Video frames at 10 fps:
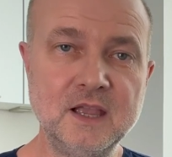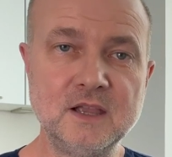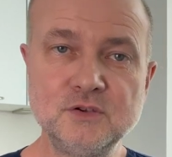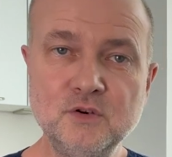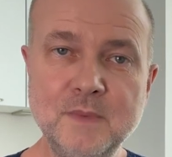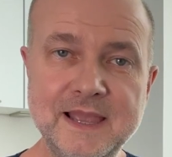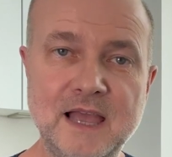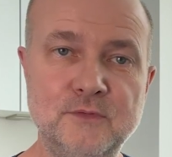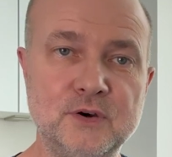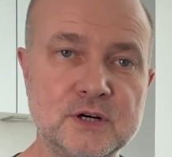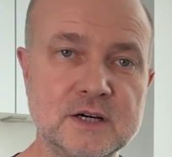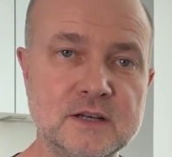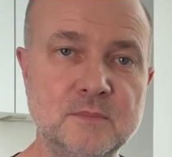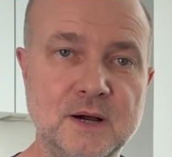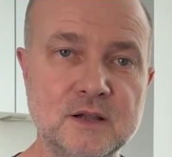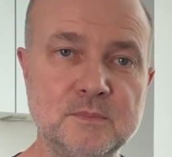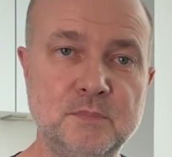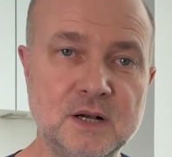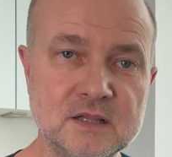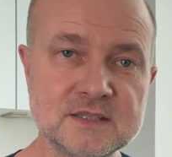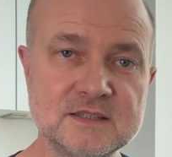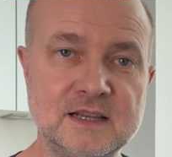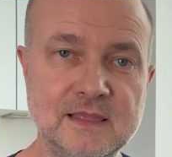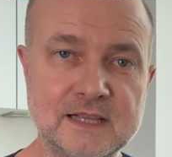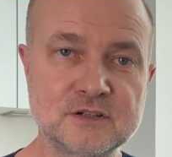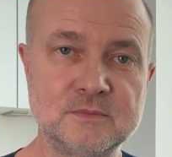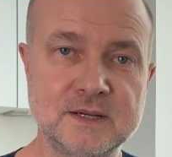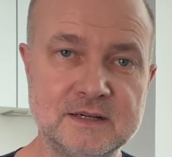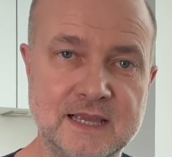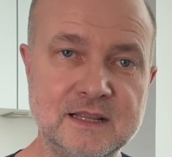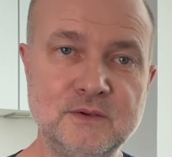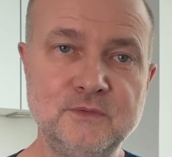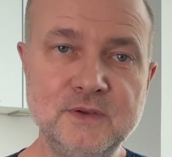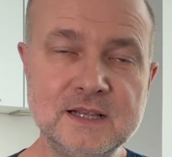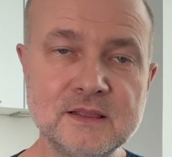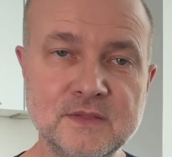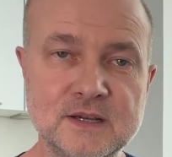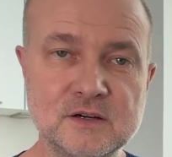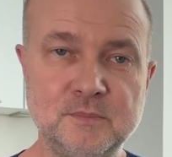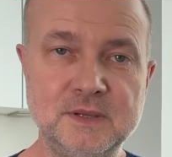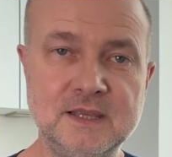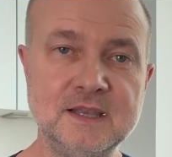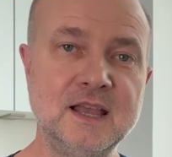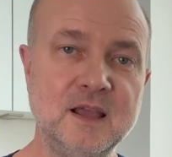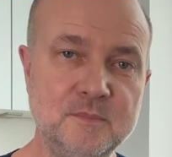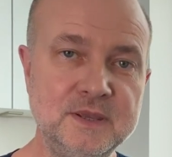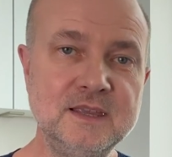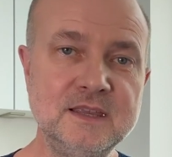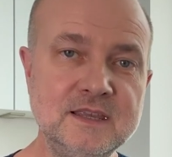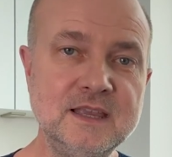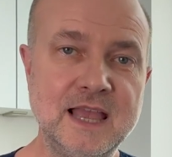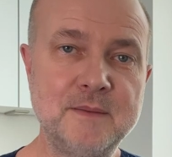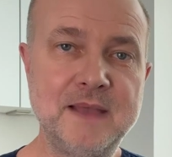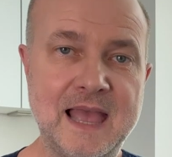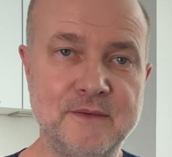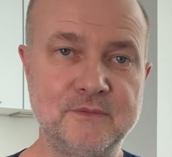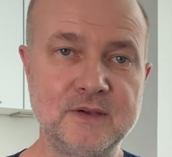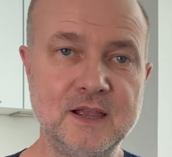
You may have heard about pulsed electromagnetic field therapy, PEMF.